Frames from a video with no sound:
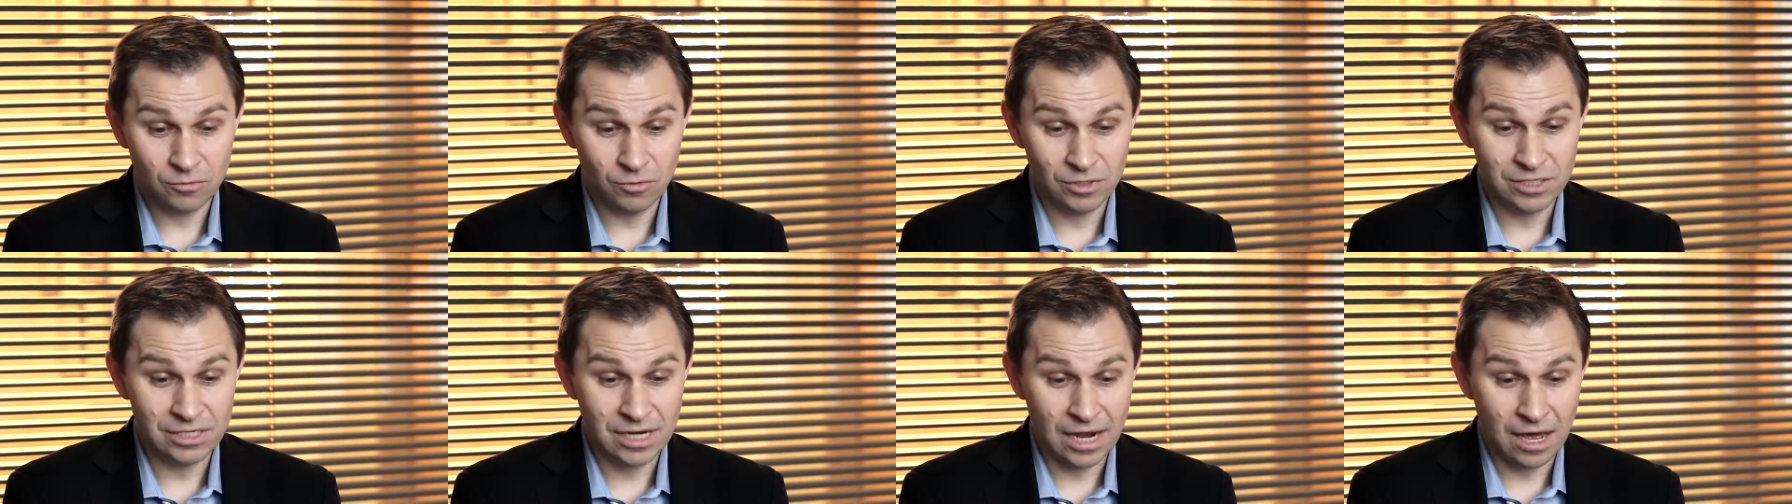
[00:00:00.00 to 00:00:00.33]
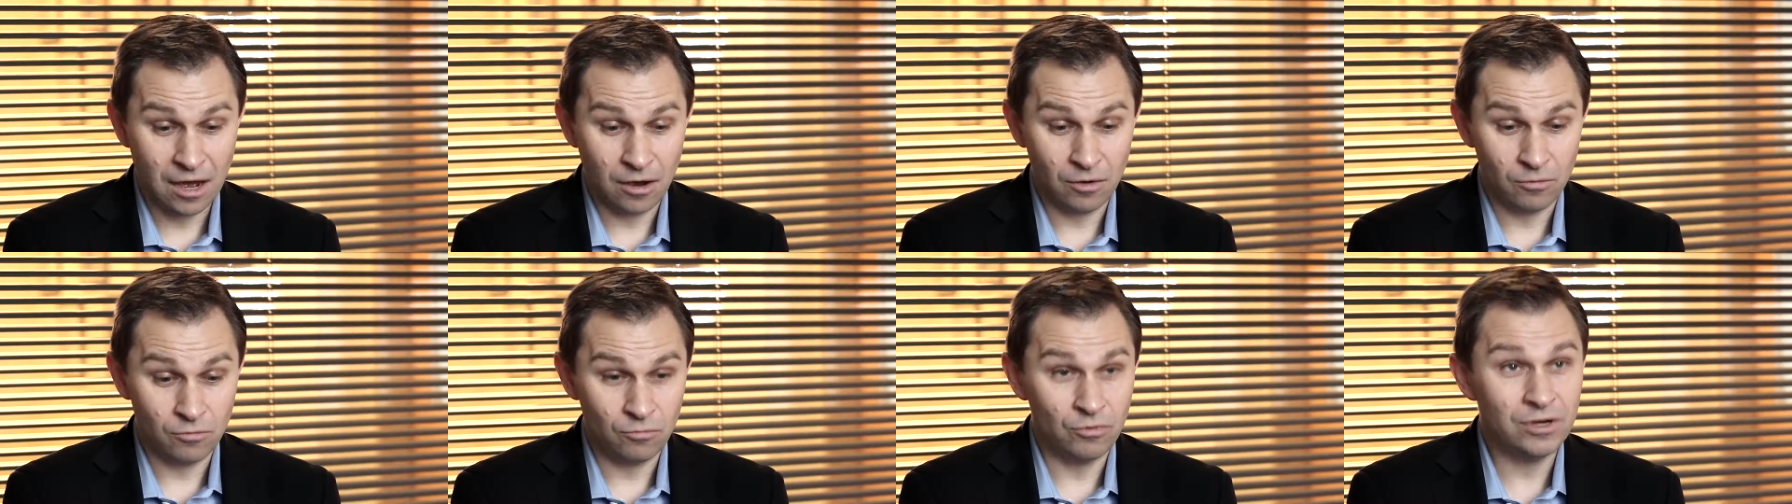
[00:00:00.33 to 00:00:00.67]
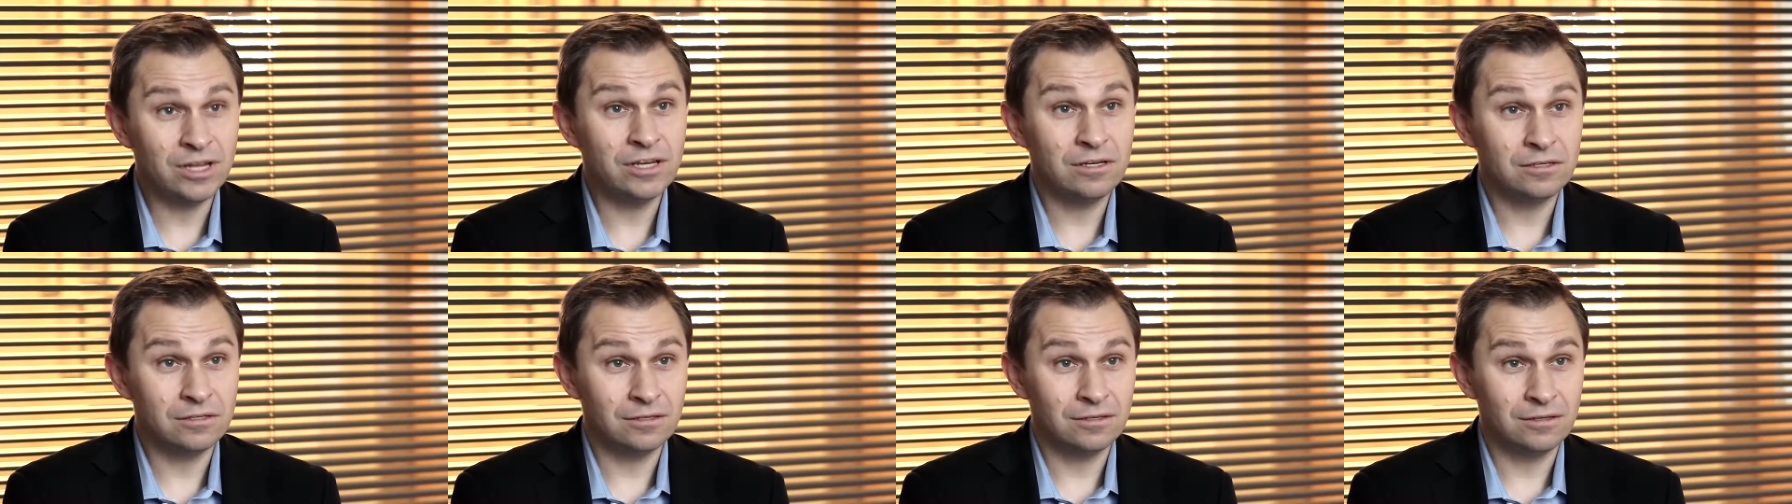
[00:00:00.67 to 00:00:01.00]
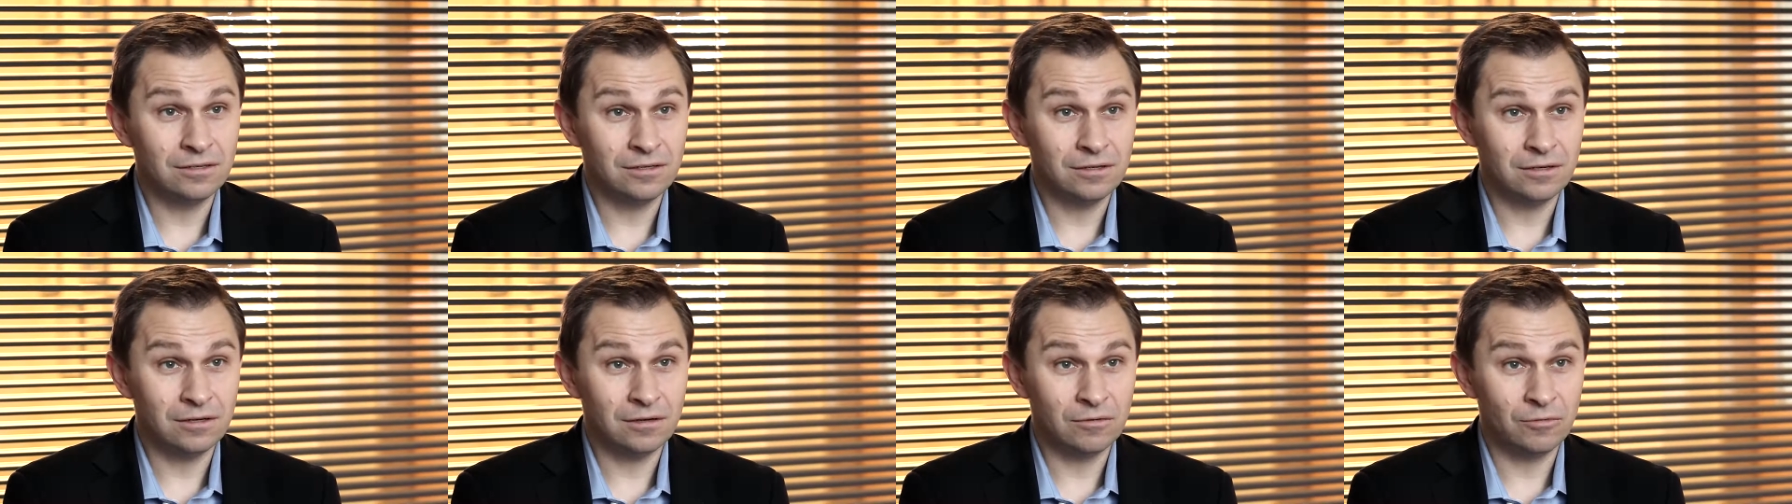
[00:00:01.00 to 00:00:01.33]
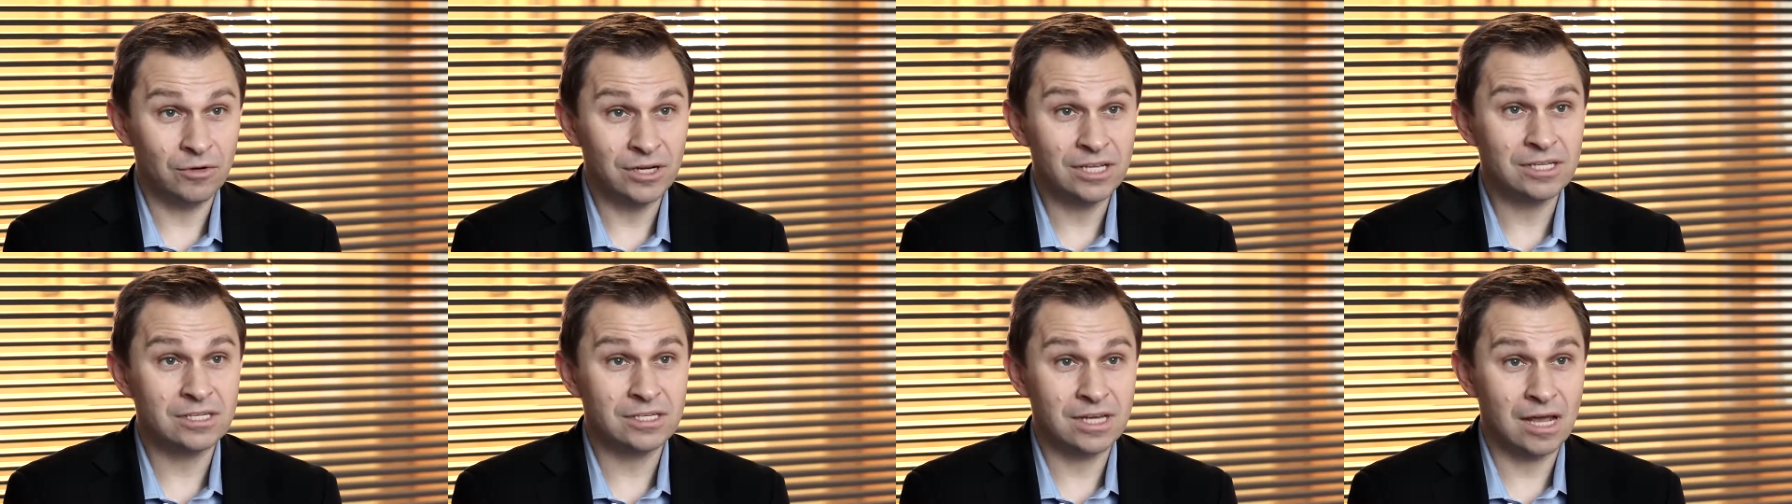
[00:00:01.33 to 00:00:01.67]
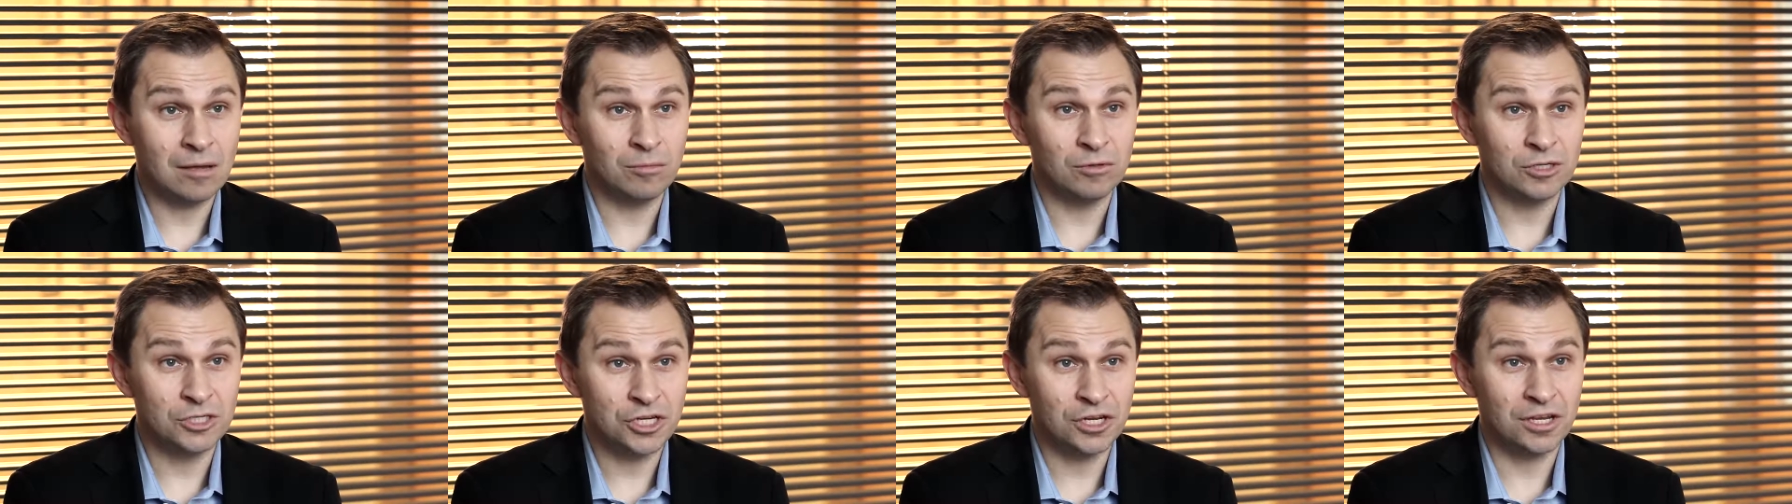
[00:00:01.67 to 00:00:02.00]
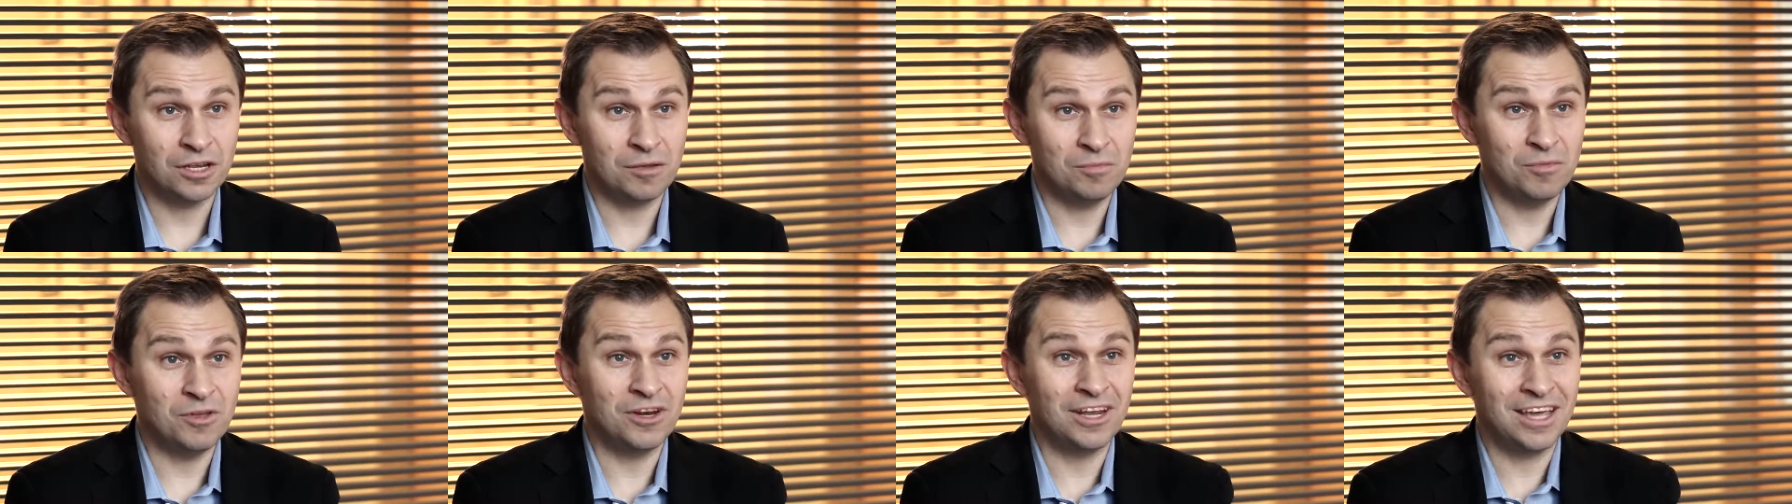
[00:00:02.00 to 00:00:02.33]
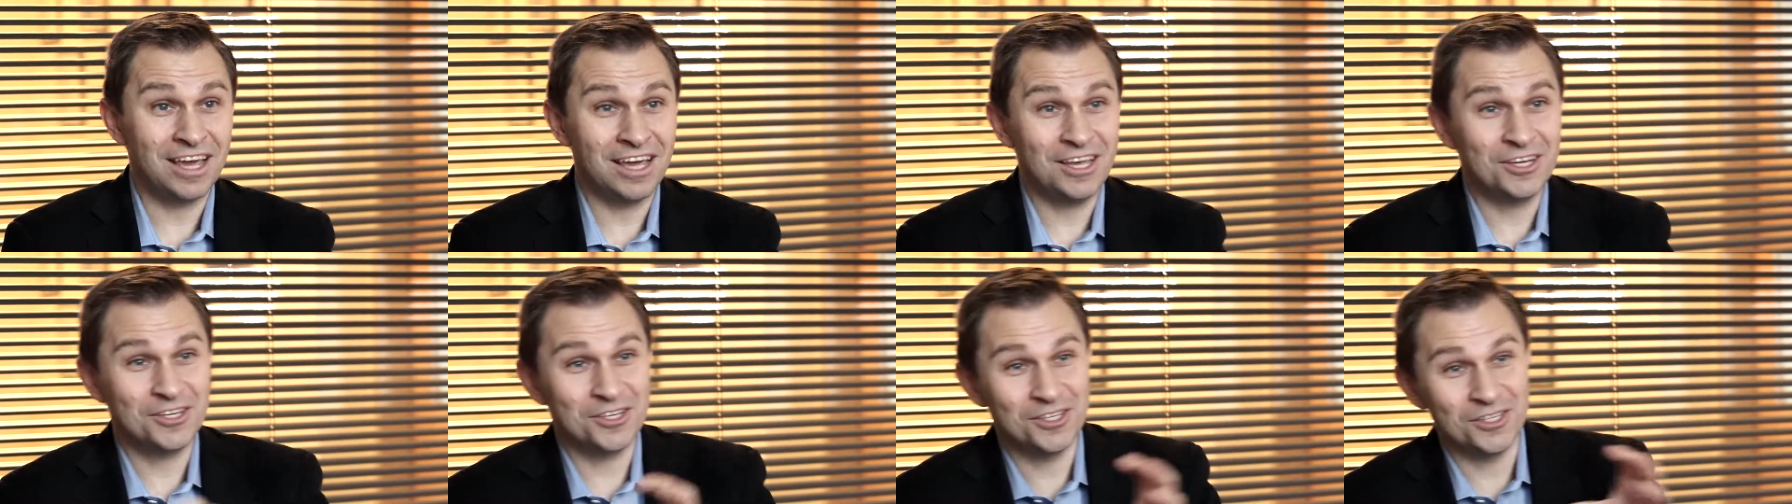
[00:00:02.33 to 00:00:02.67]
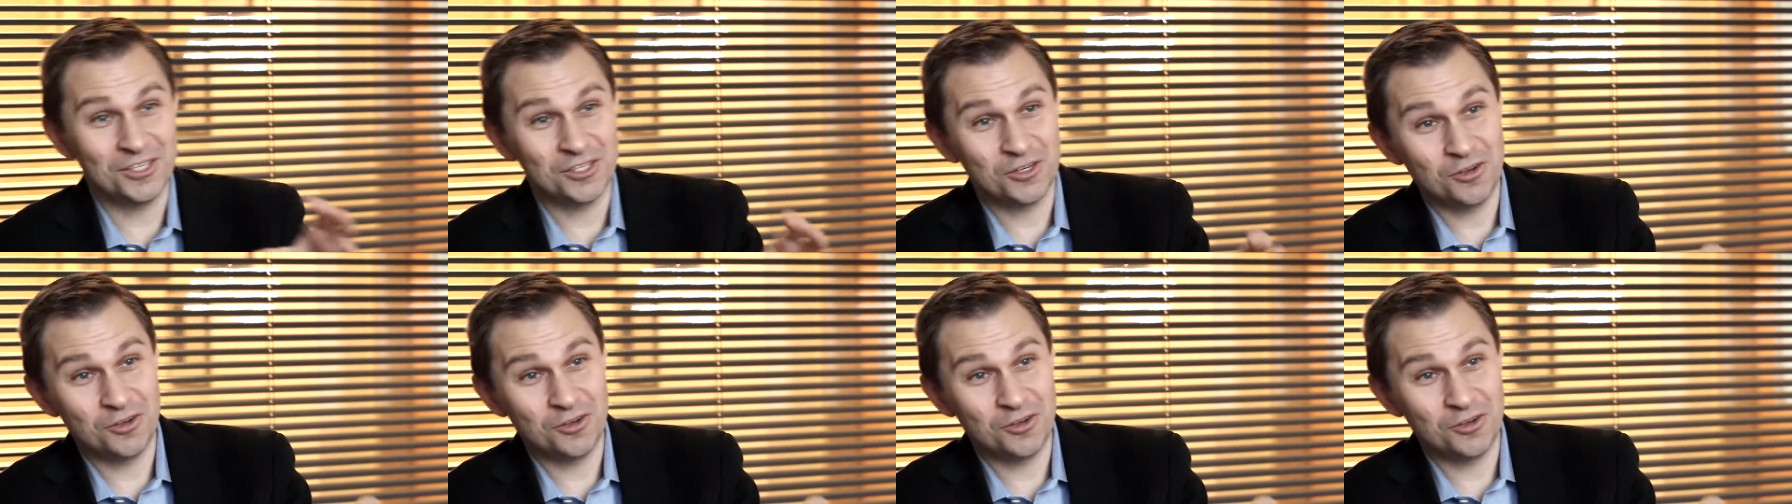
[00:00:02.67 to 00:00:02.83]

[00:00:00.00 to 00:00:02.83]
was now re re-establishing communications